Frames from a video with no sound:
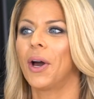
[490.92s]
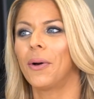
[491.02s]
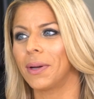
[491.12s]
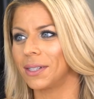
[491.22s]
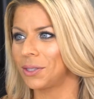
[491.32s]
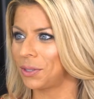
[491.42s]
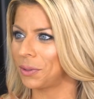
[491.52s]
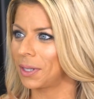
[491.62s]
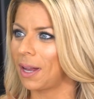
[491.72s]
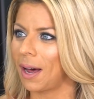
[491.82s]
going to
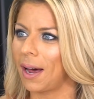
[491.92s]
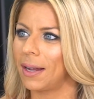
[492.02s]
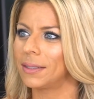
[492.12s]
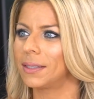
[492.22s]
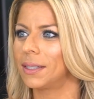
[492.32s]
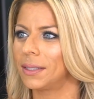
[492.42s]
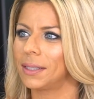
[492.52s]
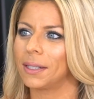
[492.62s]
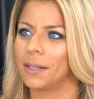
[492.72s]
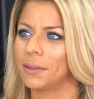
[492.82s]
a class,
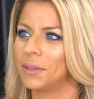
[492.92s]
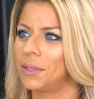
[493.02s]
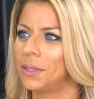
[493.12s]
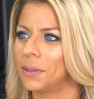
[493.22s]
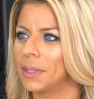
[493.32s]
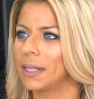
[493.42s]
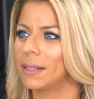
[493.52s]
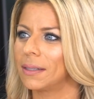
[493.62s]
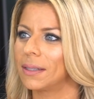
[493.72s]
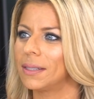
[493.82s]

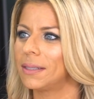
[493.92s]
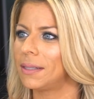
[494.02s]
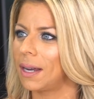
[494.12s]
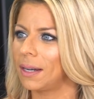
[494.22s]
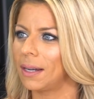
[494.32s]
doing the studying.